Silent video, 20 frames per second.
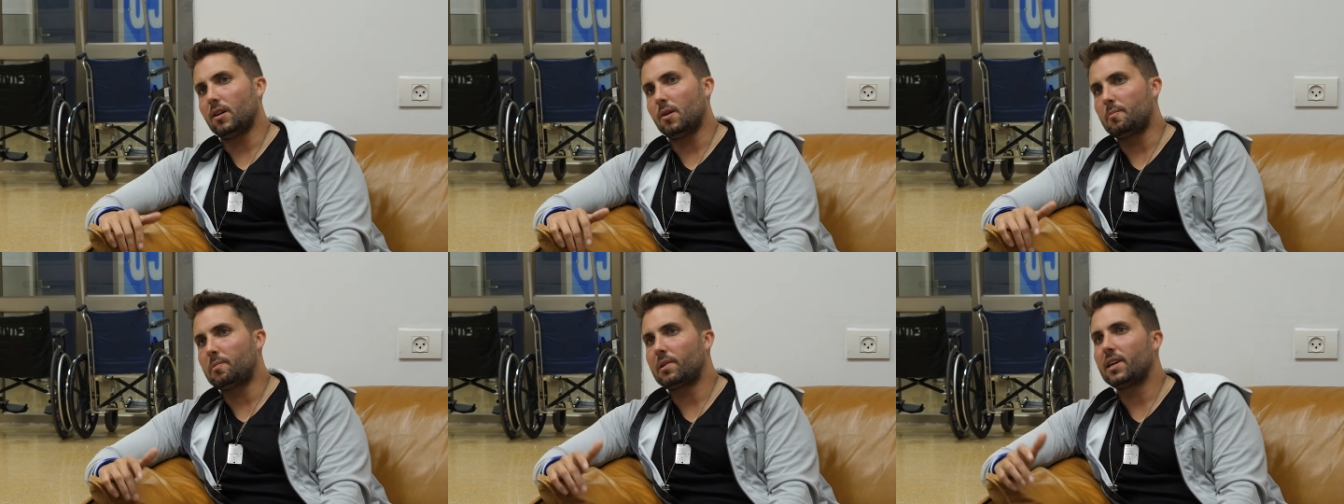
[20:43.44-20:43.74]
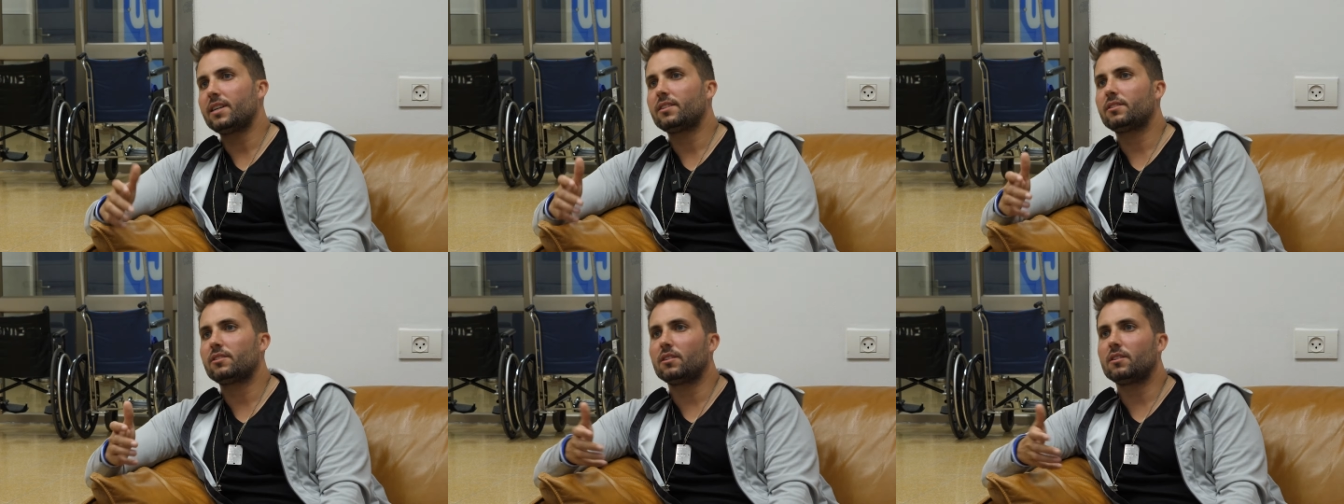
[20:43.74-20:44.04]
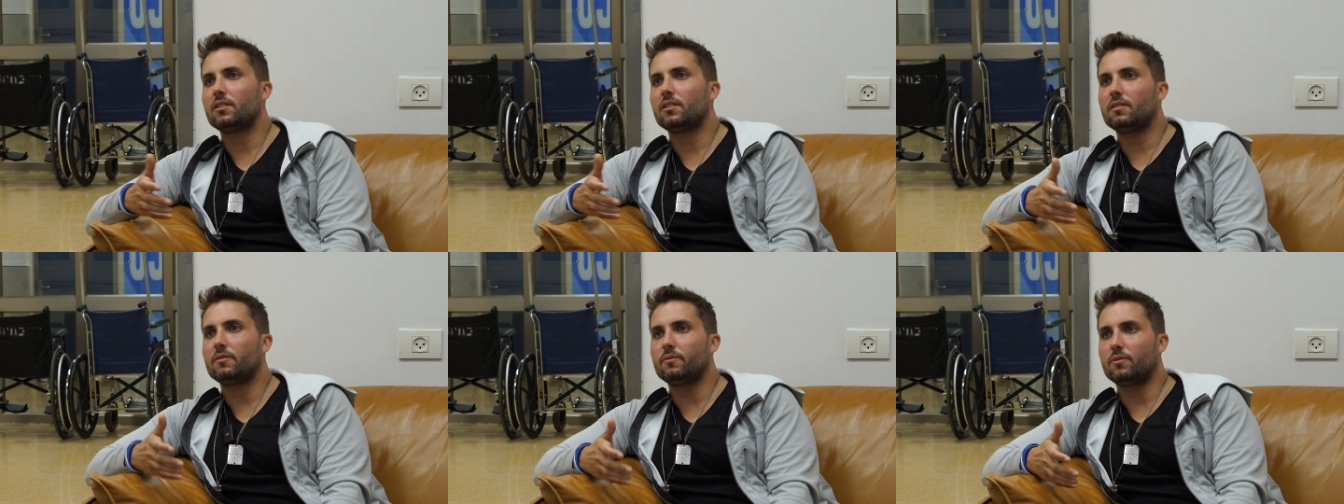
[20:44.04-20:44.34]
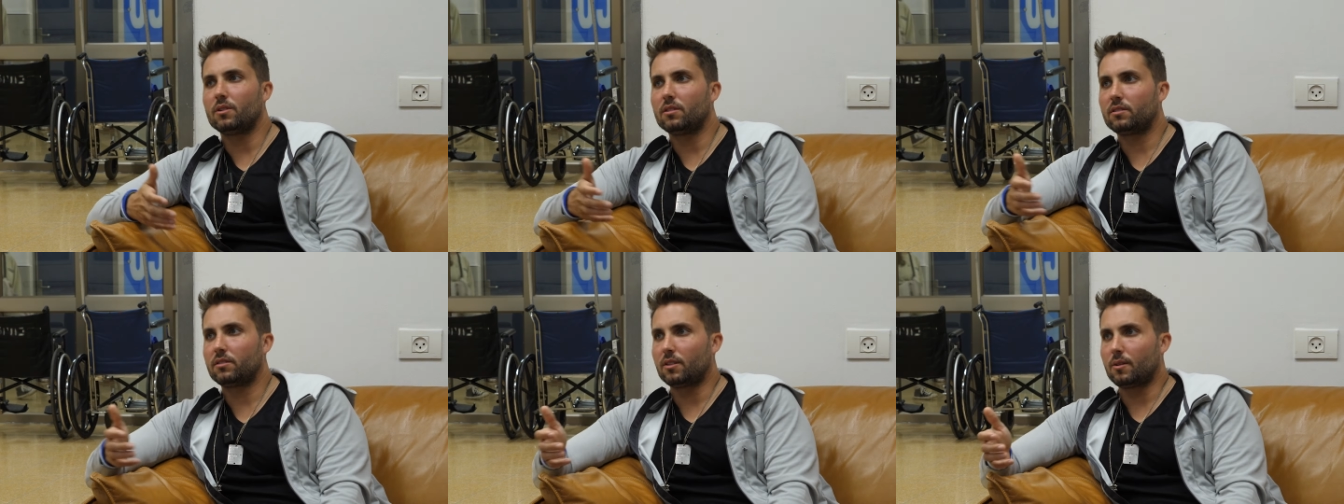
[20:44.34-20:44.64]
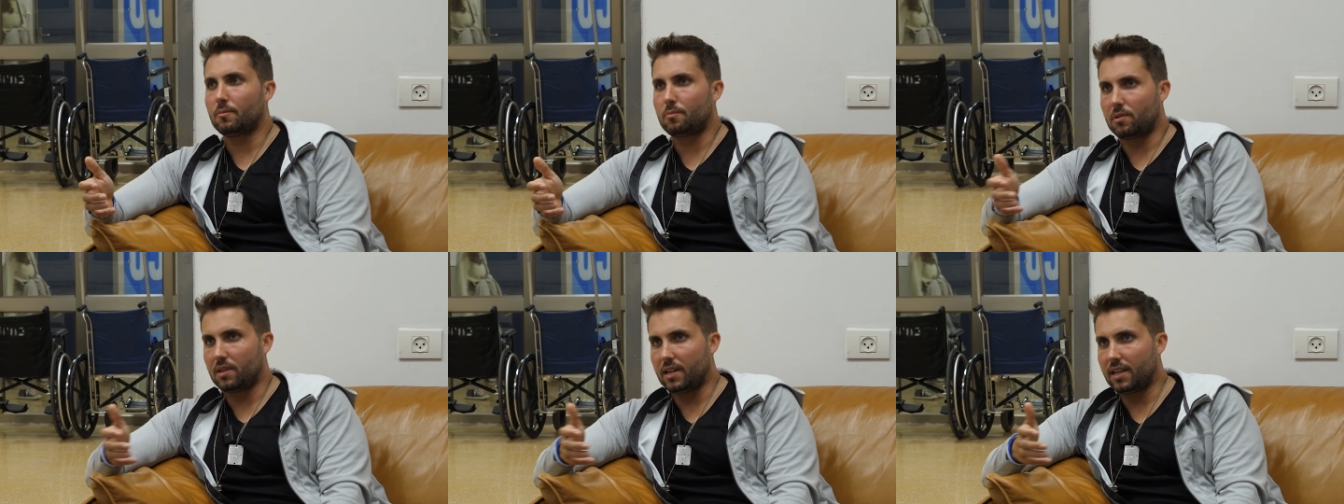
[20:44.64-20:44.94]
Oppressor versus
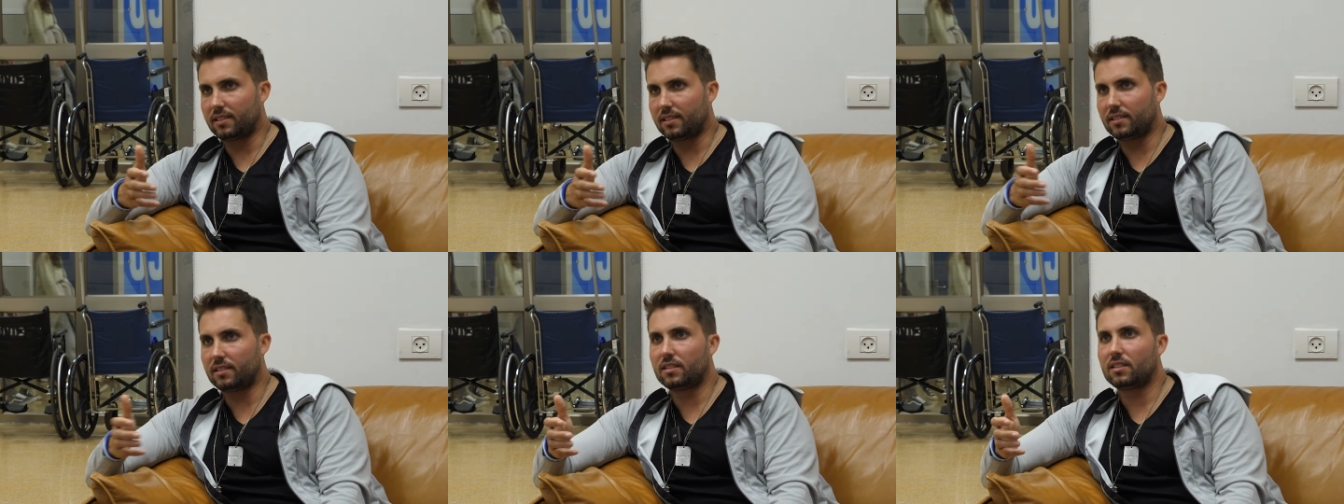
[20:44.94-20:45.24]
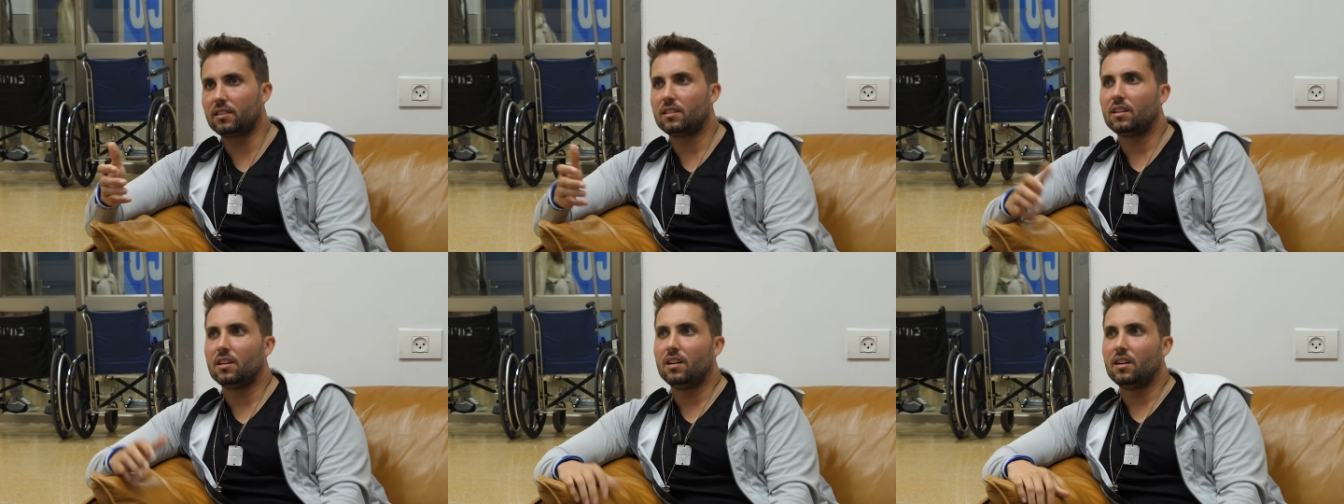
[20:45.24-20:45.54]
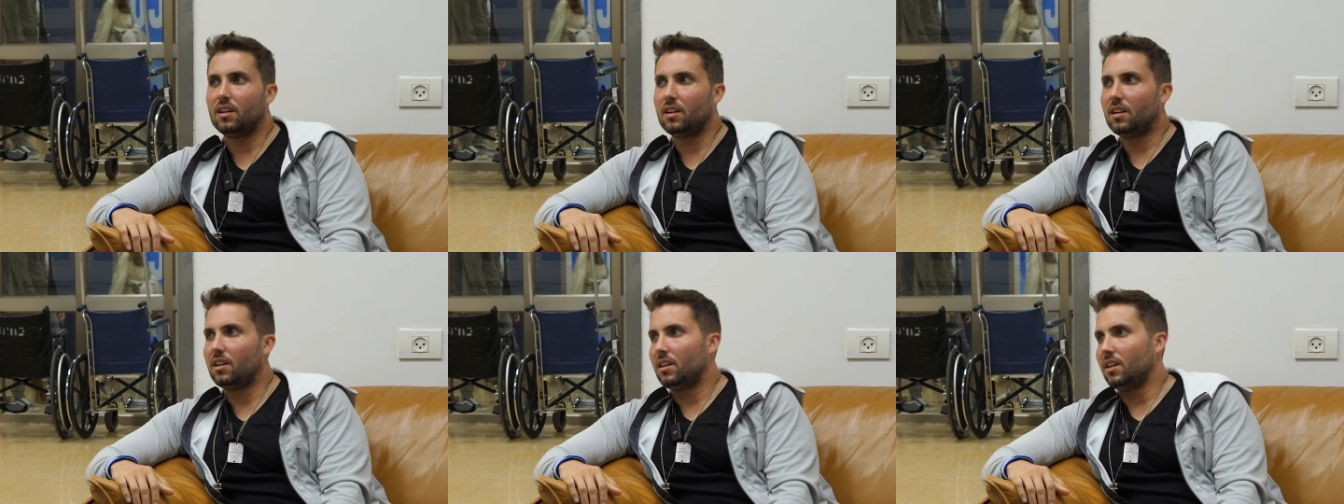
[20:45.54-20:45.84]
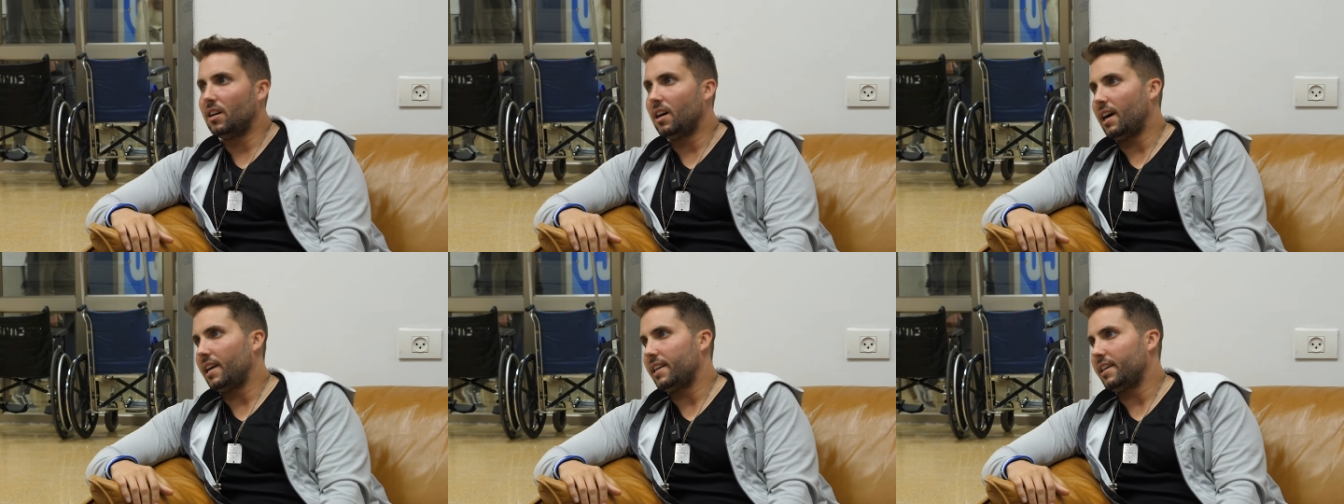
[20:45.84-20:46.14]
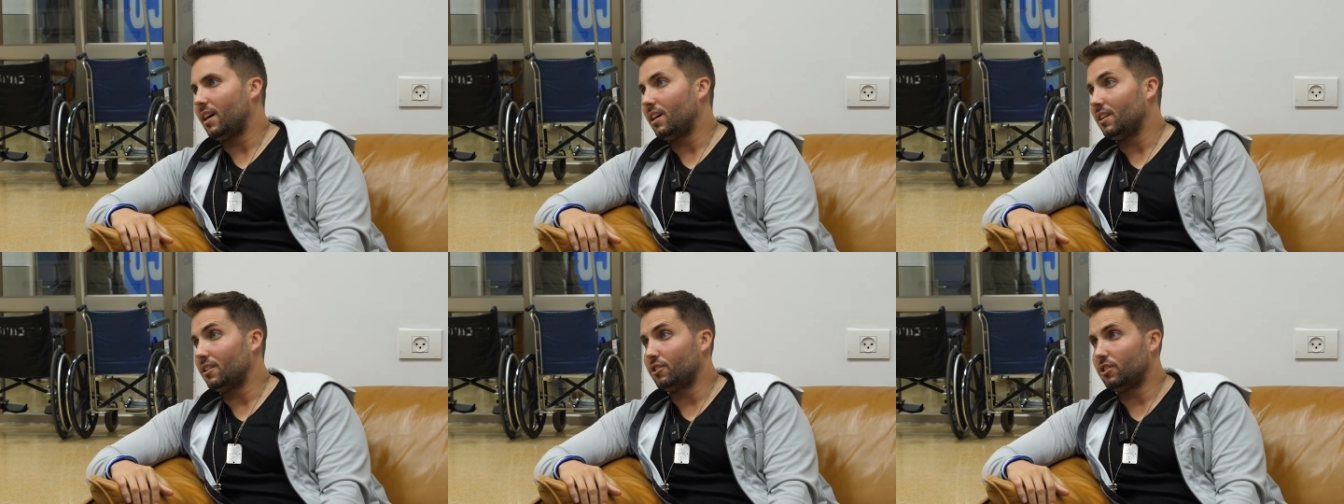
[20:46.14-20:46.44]
oppressed
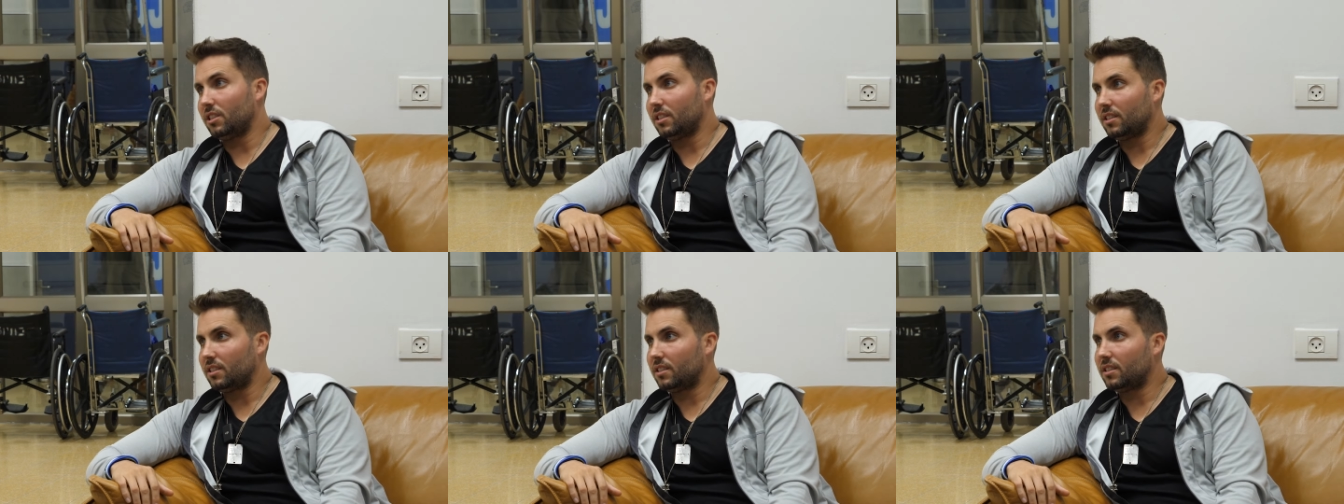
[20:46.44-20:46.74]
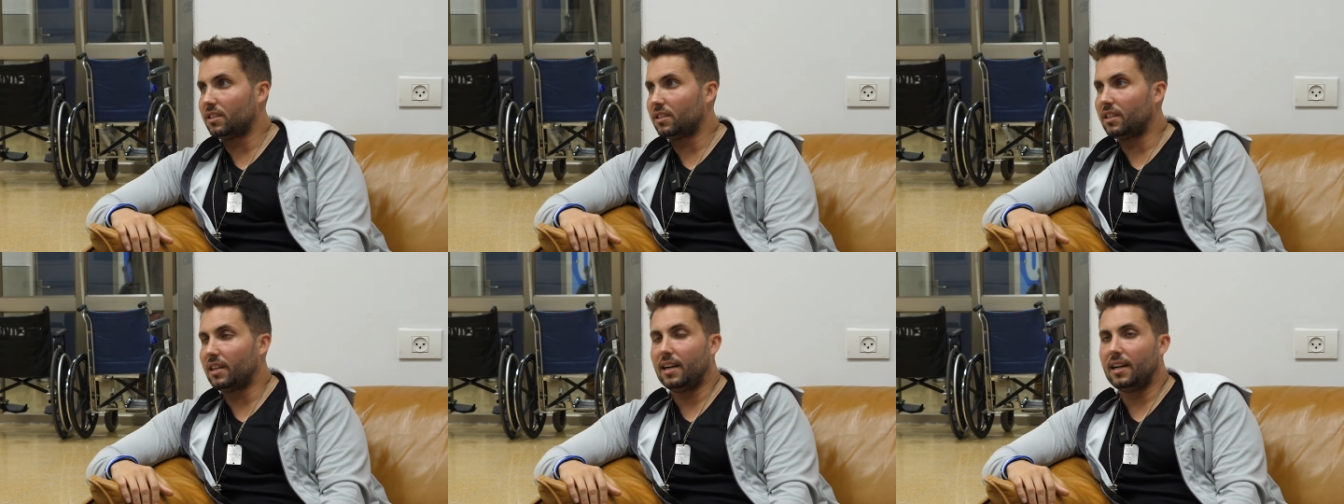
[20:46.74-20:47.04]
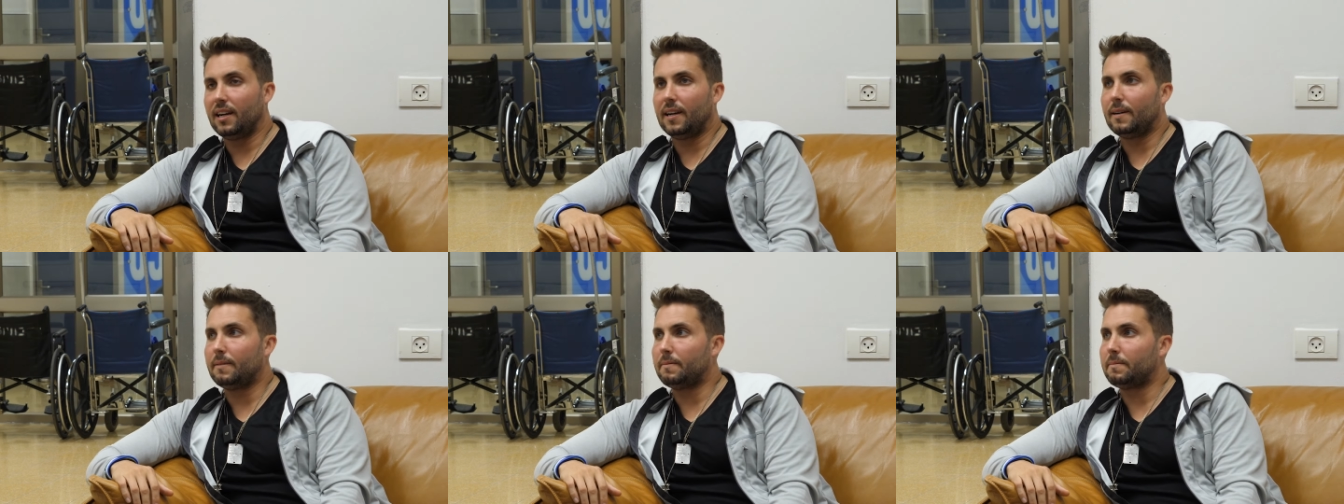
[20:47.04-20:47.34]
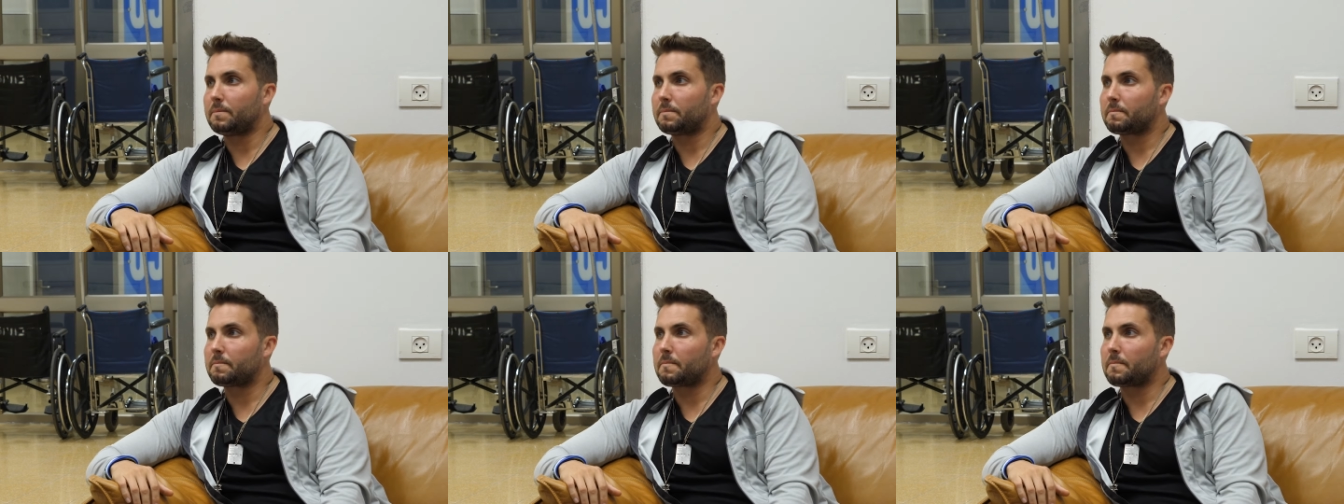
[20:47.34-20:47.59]
ideology. That doesn't uh, work.